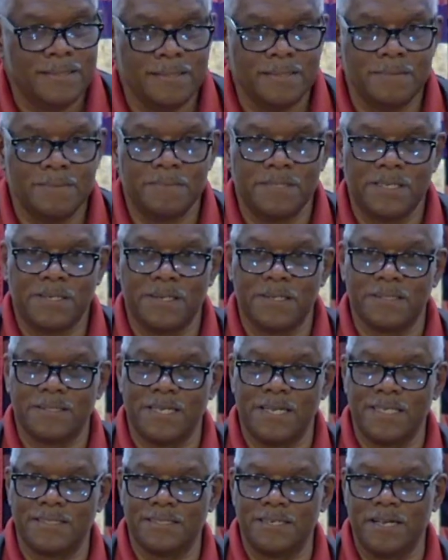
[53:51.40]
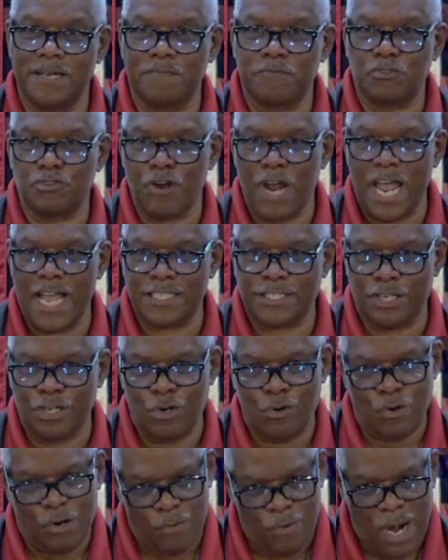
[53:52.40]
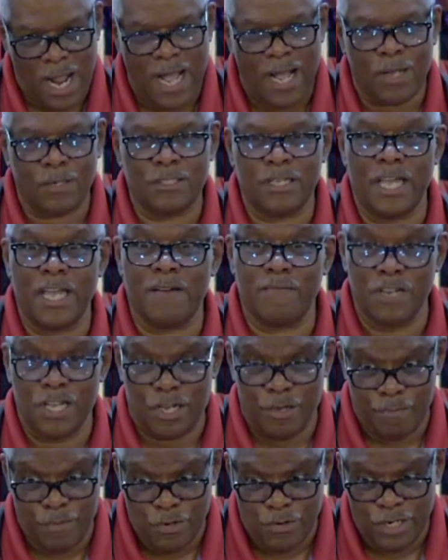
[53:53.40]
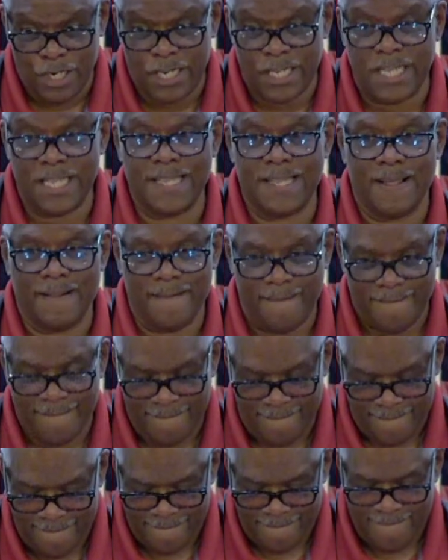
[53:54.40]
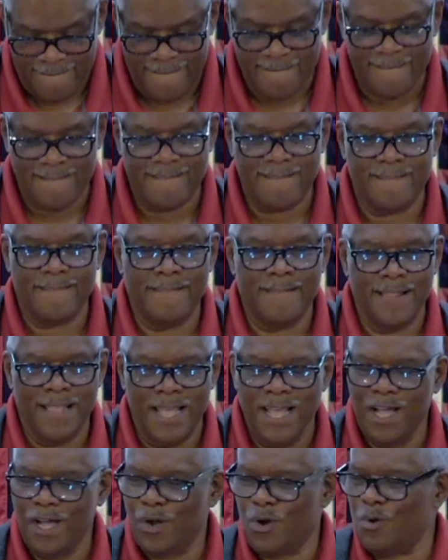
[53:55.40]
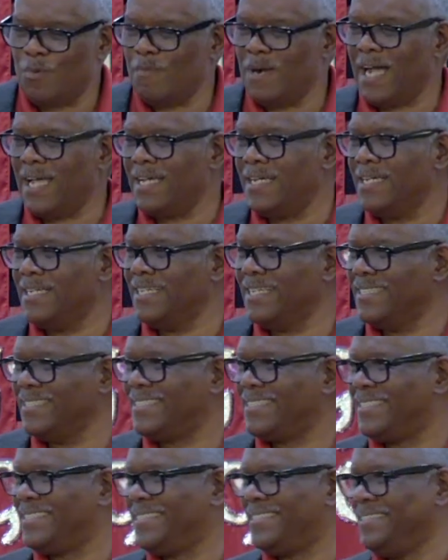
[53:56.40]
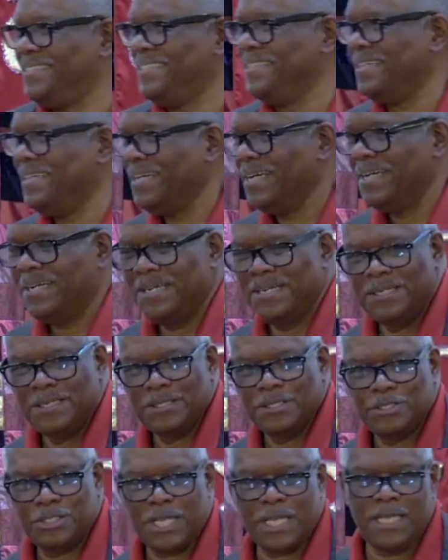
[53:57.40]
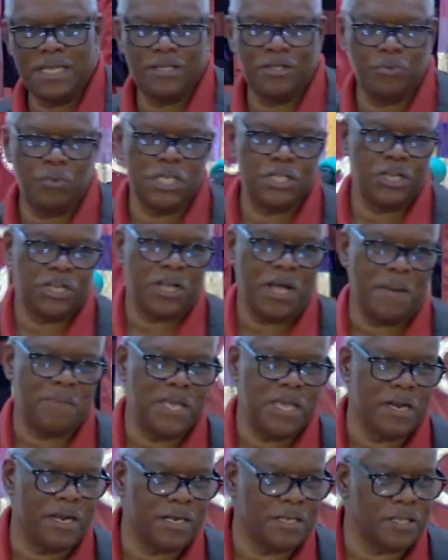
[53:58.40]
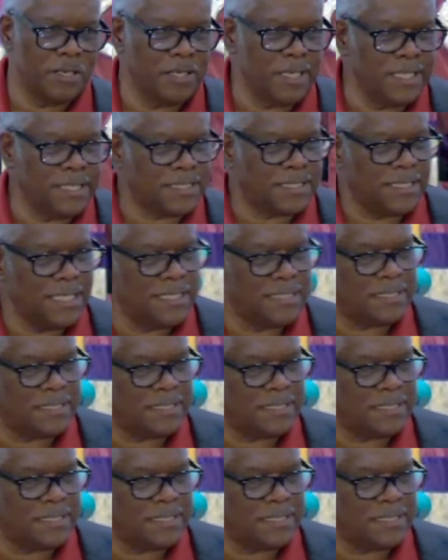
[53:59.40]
Because there's enough trash to go around in every community. That's right. oh, my goodness. See, when you come here, it's, it's